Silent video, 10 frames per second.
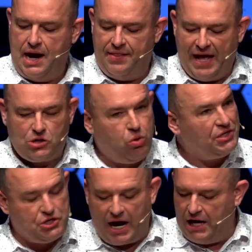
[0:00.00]
And that's
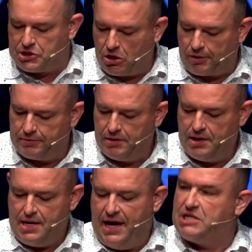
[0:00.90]
what the giants are.
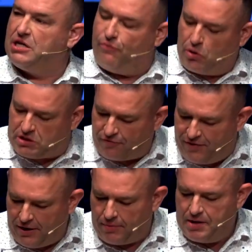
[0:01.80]
It's the voice of
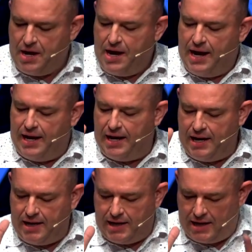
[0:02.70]
fear.
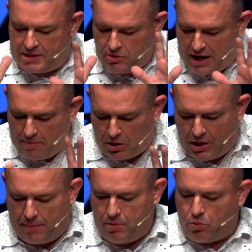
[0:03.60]
And so now I'm
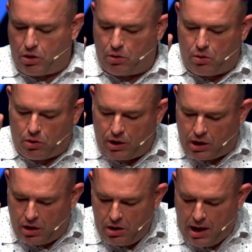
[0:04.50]
gonna
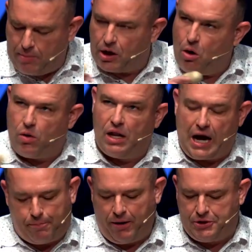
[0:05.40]
go where a
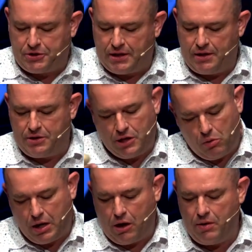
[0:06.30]
lot of preachers
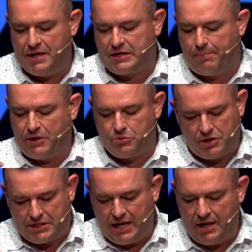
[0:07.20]
don't go, and some preachers
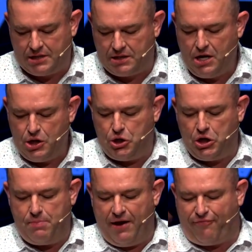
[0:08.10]
will just tell you, listen, you
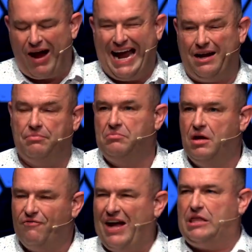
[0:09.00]
shouldn't be afraid.
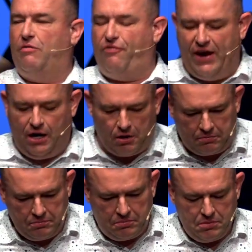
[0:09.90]
Faith over fear.
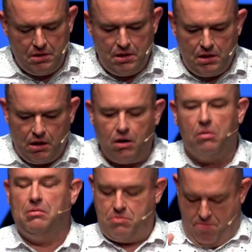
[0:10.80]

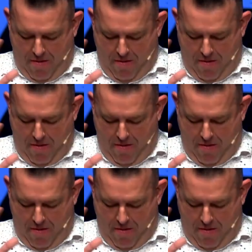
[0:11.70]
Oh,